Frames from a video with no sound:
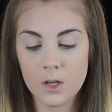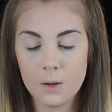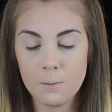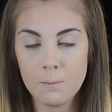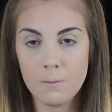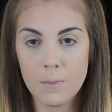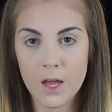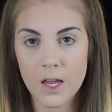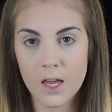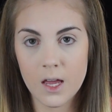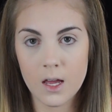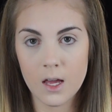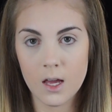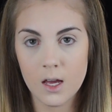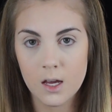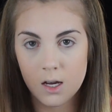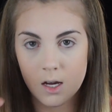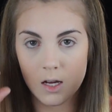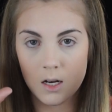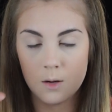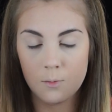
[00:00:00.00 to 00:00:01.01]
making
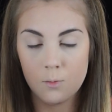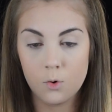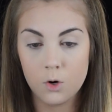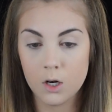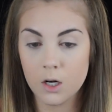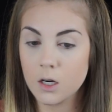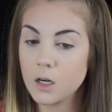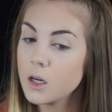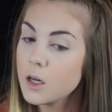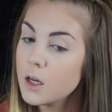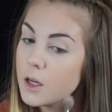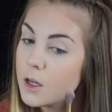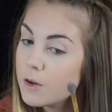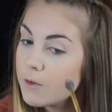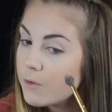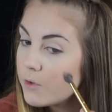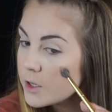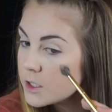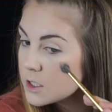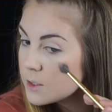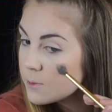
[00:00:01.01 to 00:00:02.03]
it kind of more
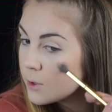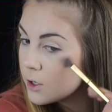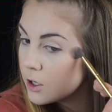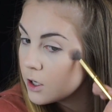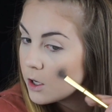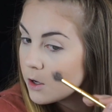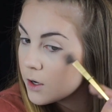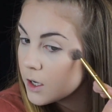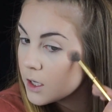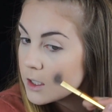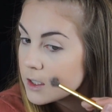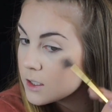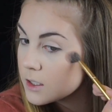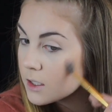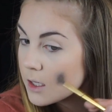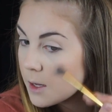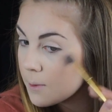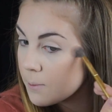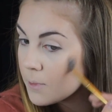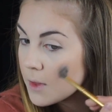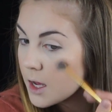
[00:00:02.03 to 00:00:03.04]
visible, you can
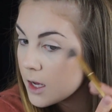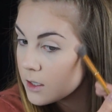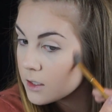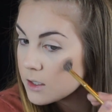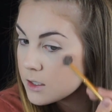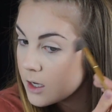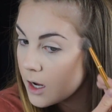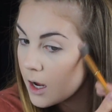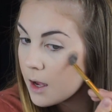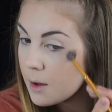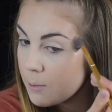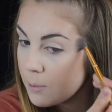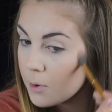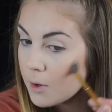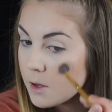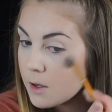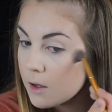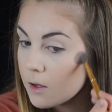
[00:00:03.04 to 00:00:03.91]
skip that step.